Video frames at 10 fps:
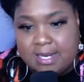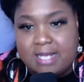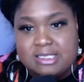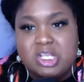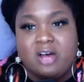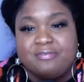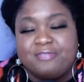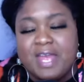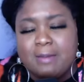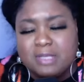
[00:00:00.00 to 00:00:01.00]
and I saw
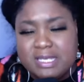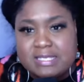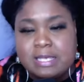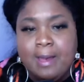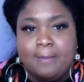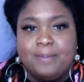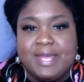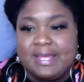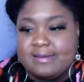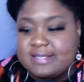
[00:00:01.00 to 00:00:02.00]
families
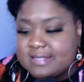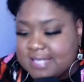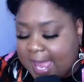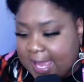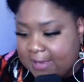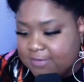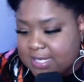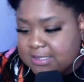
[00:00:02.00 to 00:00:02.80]
being saved.